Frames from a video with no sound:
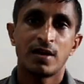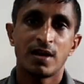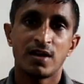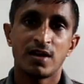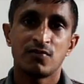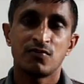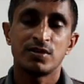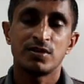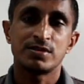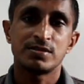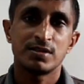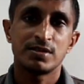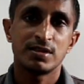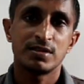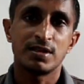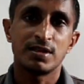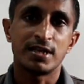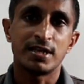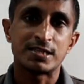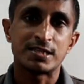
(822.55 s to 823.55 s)
And we see
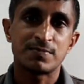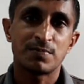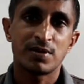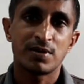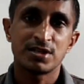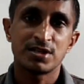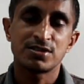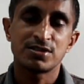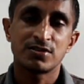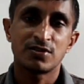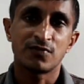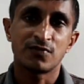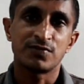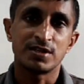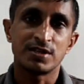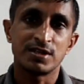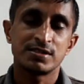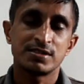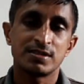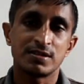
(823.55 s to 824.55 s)
the desperation of
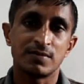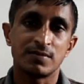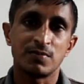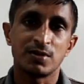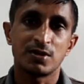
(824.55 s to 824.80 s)
Tissa uh,